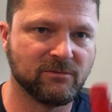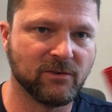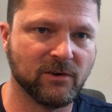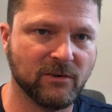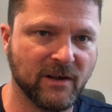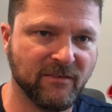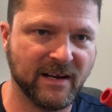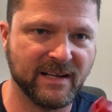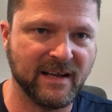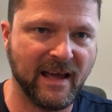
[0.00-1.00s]
for if
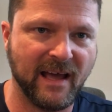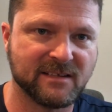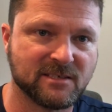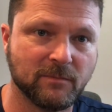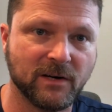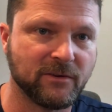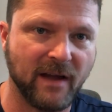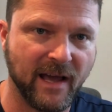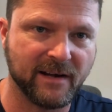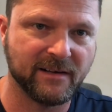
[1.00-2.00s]
I need to add some other
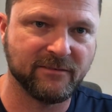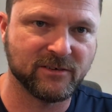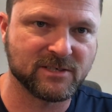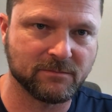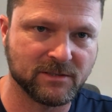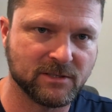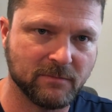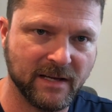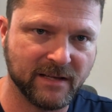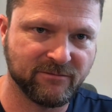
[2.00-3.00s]
additive or something to my